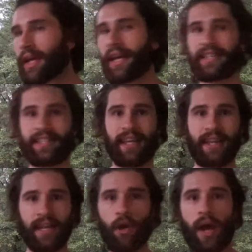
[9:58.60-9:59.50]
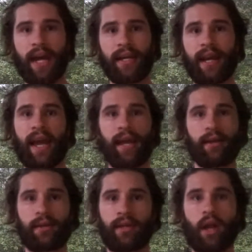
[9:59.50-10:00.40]
they go hand in hand.
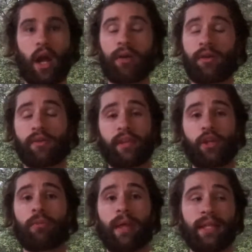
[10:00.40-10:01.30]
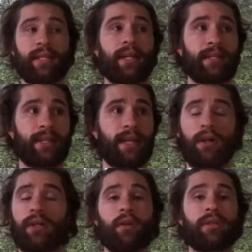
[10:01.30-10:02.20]
You know, I don't even know if he knew about the studies then. I
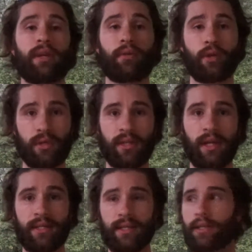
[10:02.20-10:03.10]
don't even know if they were doing studies